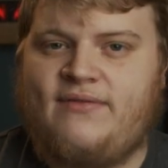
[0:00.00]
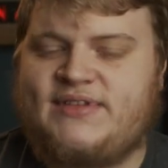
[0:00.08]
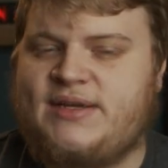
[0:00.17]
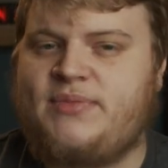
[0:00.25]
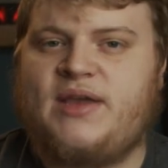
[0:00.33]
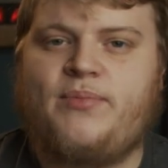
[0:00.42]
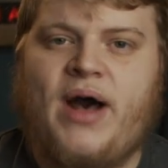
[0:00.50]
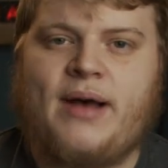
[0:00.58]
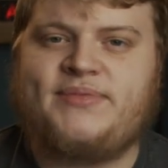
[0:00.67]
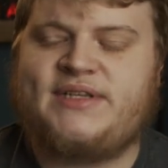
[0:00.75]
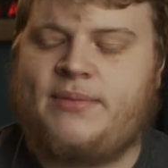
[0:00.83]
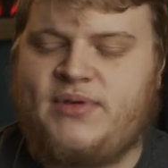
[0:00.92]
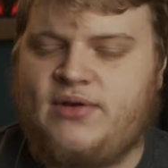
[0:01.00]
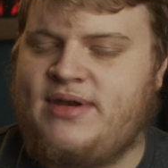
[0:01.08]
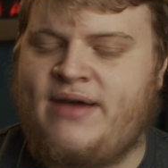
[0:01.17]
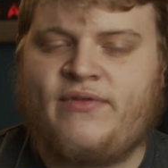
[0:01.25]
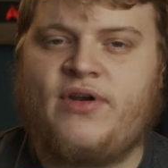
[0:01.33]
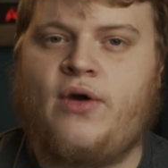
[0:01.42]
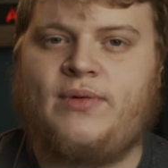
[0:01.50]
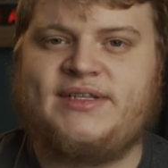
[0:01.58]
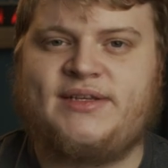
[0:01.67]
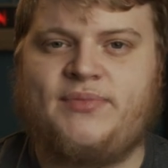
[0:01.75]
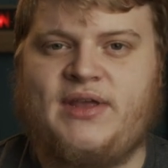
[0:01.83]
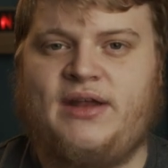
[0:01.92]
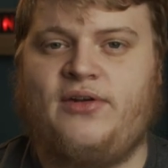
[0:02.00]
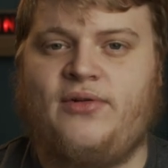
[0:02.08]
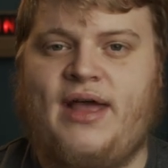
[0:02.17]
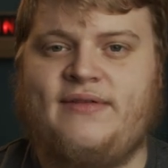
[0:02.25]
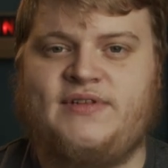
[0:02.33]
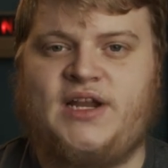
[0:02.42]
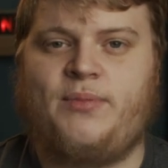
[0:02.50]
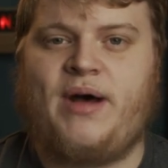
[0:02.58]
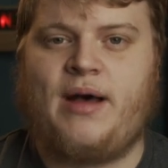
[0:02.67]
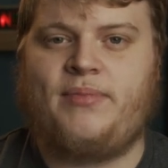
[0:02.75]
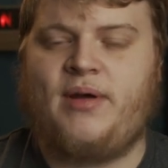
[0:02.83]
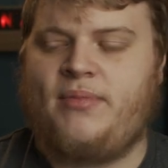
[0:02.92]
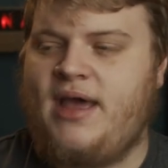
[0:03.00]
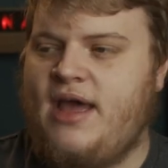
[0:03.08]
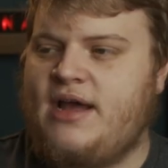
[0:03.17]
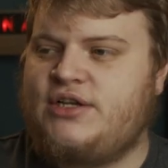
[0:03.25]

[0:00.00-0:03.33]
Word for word: if something pops up, you never know when something in your life's gonna pop up.